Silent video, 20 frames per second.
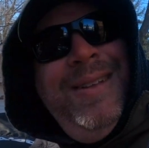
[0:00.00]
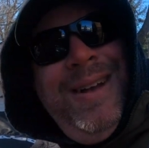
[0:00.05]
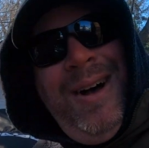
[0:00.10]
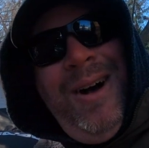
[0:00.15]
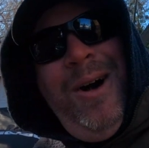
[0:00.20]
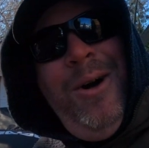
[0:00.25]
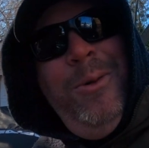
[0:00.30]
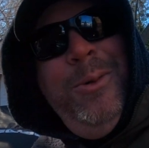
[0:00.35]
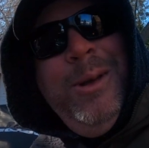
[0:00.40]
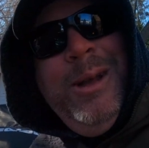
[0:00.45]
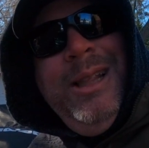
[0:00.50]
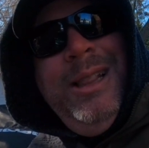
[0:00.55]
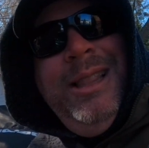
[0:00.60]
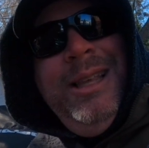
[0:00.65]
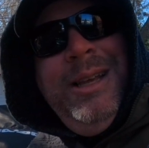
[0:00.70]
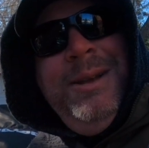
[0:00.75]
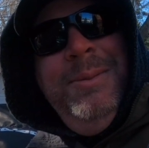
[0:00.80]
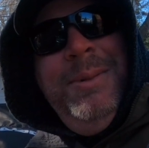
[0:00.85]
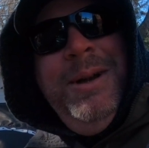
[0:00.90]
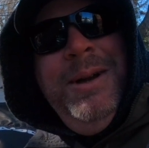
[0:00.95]
all we can
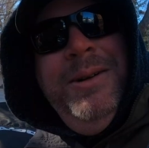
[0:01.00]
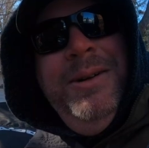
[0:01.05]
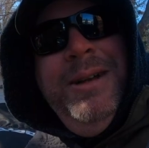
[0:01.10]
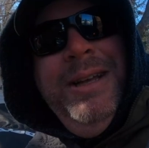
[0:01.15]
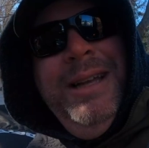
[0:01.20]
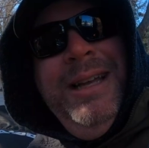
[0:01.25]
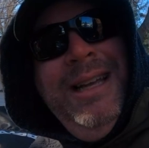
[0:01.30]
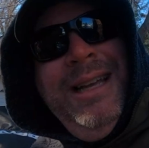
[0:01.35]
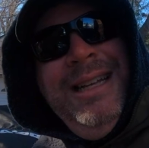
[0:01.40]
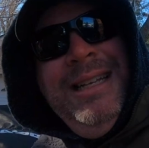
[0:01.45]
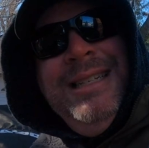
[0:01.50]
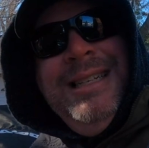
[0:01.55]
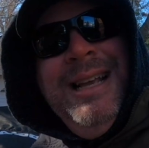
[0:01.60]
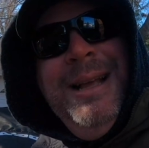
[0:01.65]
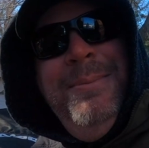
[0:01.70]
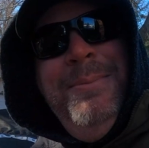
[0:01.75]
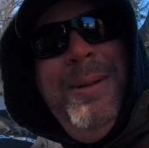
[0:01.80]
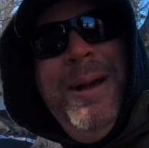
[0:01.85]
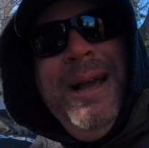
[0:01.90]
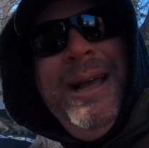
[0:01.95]
think about is
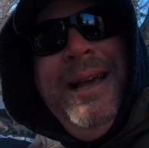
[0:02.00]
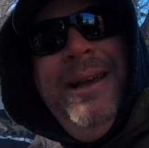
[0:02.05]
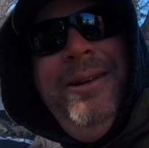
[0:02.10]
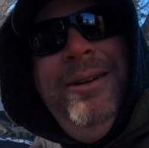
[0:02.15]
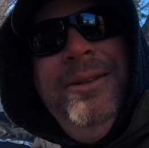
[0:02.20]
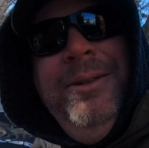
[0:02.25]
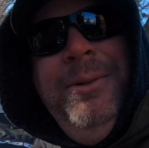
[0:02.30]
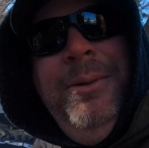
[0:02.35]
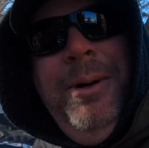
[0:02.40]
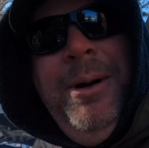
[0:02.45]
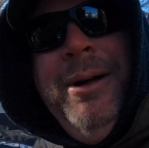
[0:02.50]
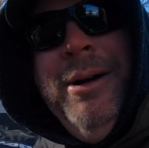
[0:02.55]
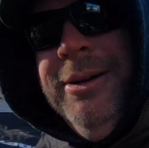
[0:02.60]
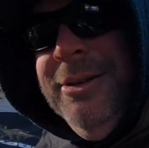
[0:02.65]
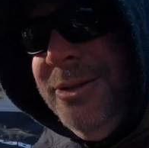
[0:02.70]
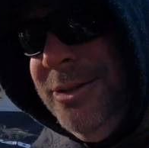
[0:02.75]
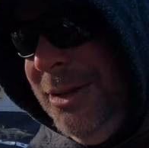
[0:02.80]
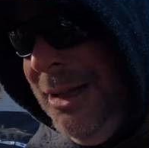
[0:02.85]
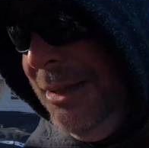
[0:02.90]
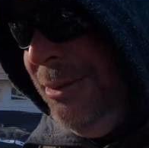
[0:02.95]
getting back out on the water.
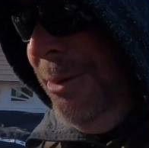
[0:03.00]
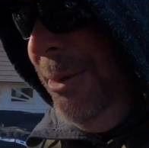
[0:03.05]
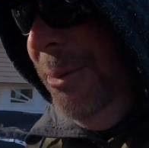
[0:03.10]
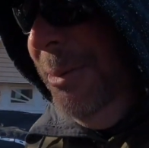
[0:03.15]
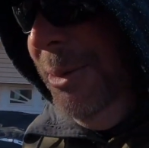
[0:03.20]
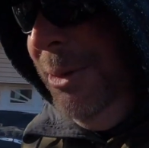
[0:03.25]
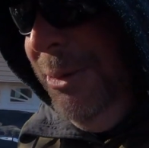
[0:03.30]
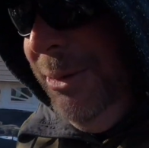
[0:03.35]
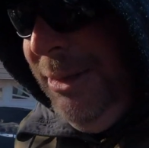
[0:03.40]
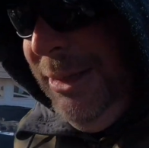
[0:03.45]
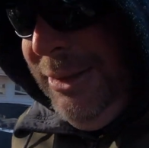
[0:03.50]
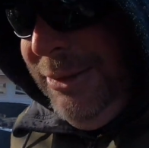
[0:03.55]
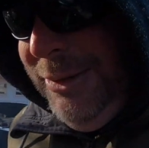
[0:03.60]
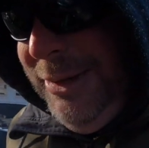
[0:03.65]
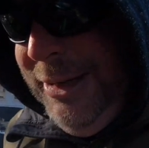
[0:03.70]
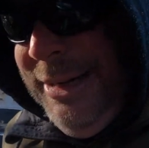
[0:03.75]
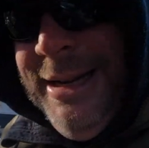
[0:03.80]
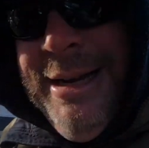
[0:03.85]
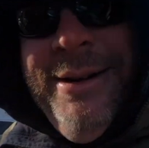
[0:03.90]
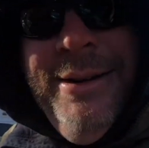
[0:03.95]
So that's why we're doing this
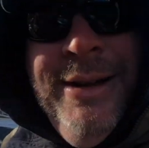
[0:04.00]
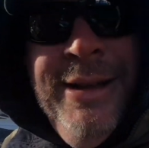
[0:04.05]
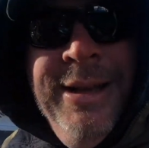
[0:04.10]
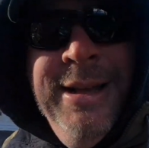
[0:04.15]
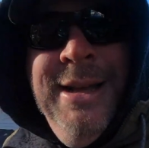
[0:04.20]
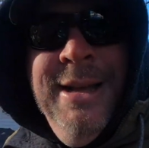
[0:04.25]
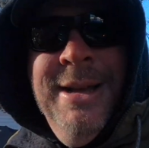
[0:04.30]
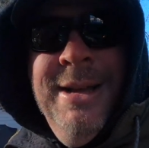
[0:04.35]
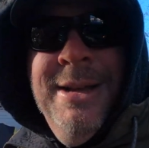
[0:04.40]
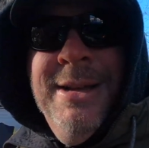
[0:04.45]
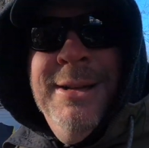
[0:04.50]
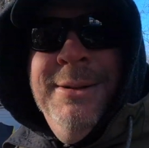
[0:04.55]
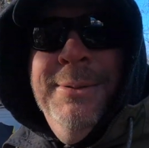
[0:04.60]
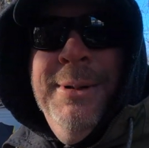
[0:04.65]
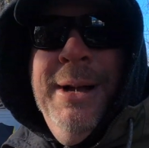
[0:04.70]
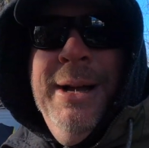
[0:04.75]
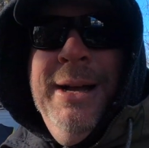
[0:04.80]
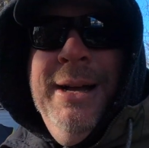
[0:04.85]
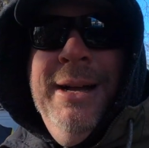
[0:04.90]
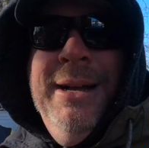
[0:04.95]
right now,
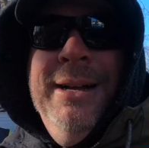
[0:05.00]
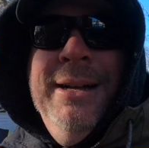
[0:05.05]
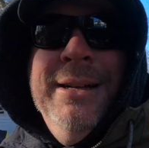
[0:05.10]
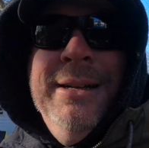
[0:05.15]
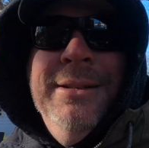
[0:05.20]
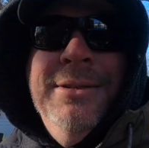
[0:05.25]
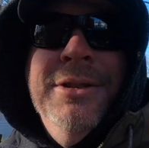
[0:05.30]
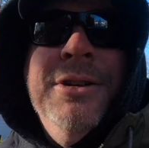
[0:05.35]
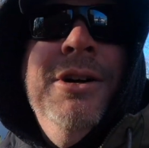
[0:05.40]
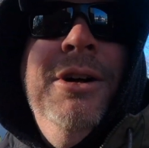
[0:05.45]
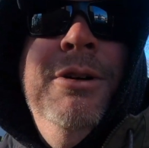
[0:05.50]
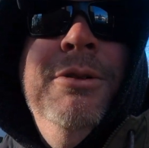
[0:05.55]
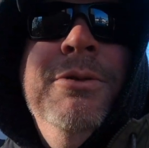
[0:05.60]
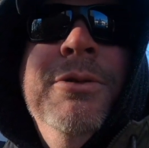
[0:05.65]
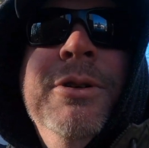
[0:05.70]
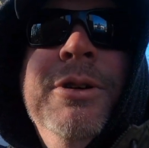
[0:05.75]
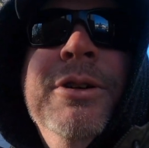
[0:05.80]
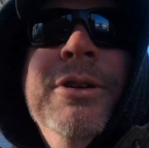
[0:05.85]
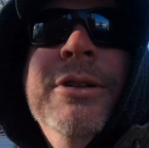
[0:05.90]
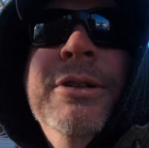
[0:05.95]
because they're calling
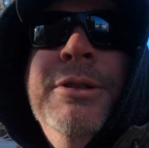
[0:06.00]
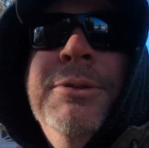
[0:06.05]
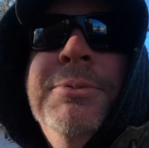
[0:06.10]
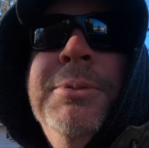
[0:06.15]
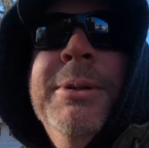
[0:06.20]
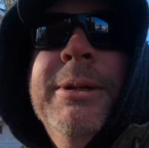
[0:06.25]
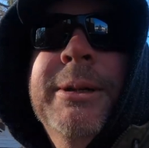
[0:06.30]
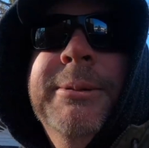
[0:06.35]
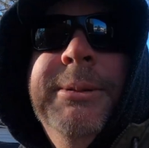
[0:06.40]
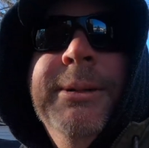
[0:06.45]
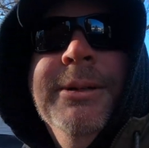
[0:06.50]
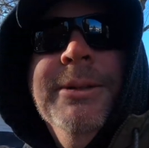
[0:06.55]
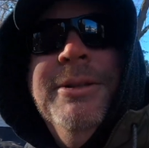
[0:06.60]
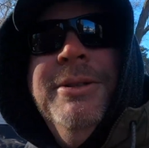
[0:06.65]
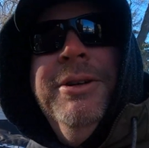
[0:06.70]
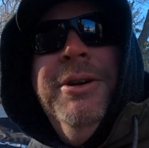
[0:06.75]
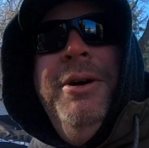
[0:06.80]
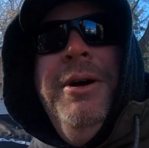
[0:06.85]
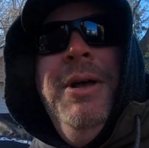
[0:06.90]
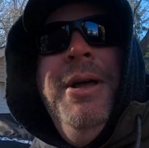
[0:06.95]
for an early spring up here.
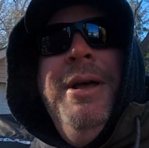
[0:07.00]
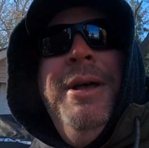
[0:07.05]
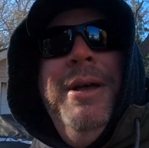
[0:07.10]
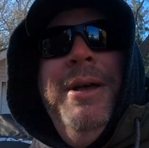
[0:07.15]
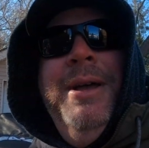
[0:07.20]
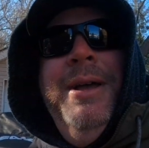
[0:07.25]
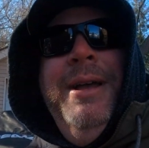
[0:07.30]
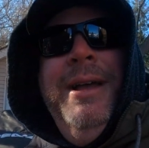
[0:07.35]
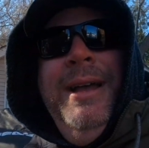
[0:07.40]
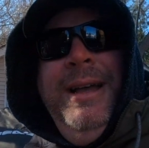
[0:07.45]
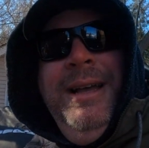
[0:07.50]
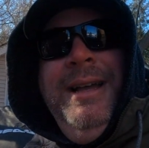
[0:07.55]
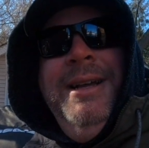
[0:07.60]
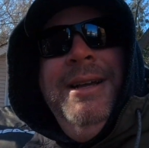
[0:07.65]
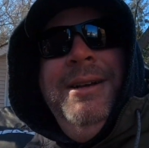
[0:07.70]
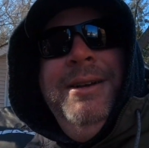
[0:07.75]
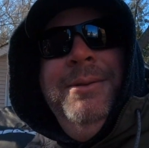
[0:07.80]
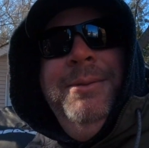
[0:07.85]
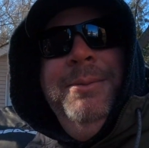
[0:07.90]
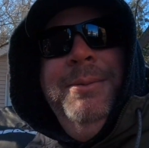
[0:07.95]
So
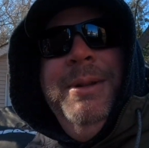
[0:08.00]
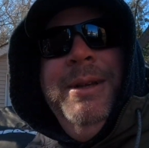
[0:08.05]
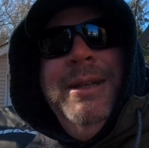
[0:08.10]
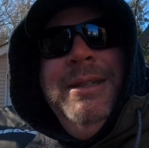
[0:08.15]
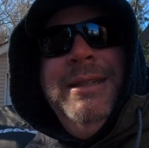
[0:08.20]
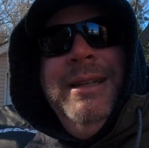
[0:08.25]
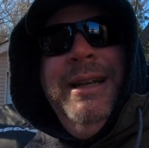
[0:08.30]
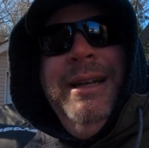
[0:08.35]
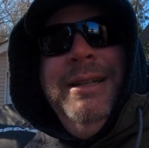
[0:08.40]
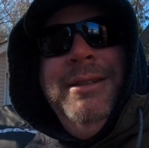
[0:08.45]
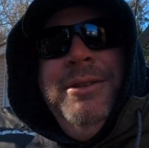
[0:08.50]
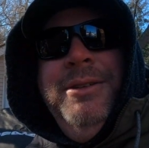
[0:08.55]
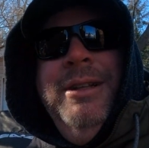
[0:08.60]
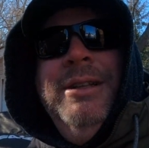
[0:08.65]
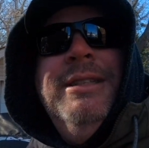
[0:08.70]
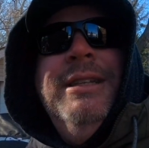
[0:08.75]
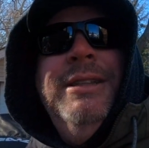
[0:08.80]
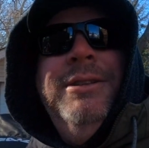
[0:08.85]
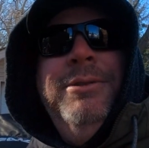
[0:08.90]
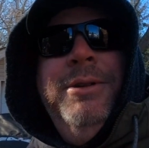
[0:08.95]
it'll be exciting. So
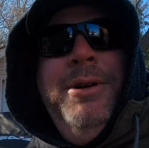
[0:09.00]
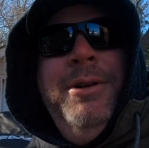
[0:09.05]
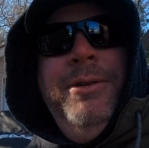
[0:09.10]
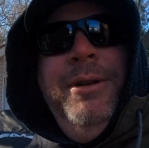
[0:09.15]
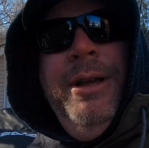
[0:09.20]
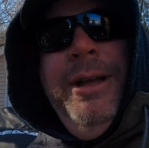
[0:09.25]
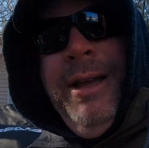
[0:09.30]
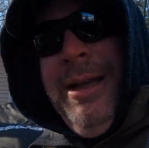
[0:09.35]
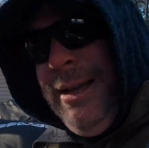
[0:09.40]
let's hit the road.